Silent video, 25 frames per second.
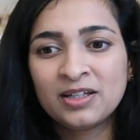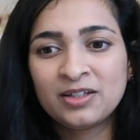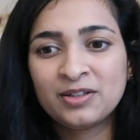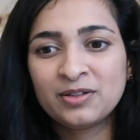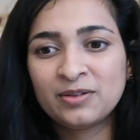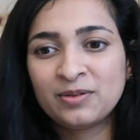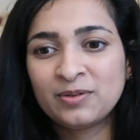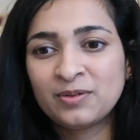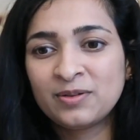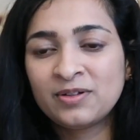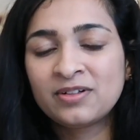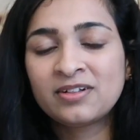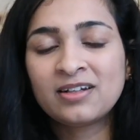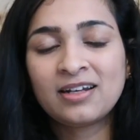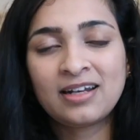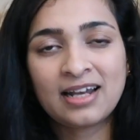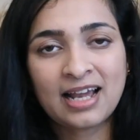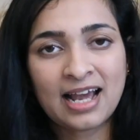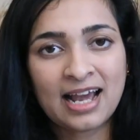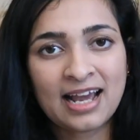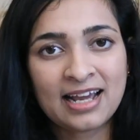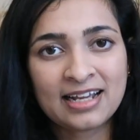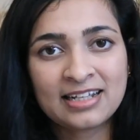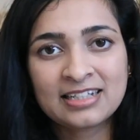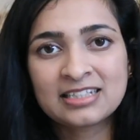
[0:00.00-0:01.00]
you know,
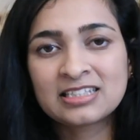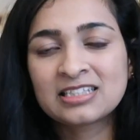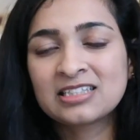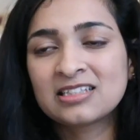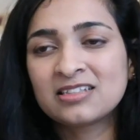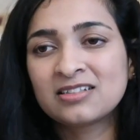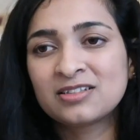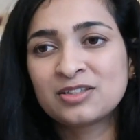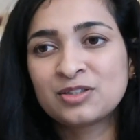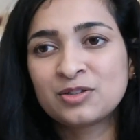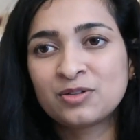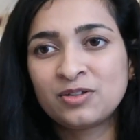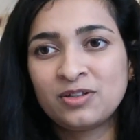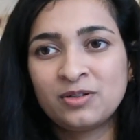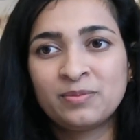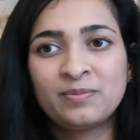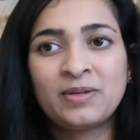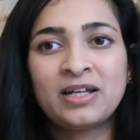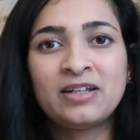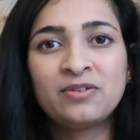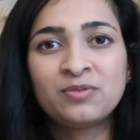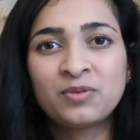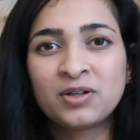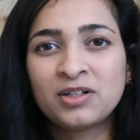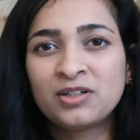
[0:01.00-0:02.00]
relax. So you
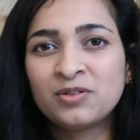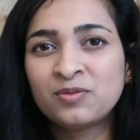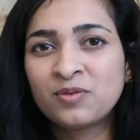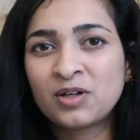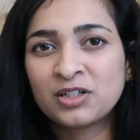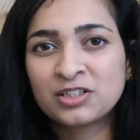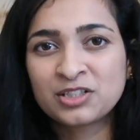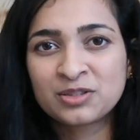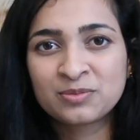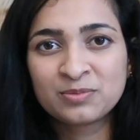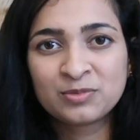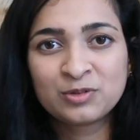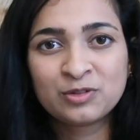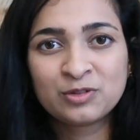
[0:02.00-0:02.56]
might want to watch a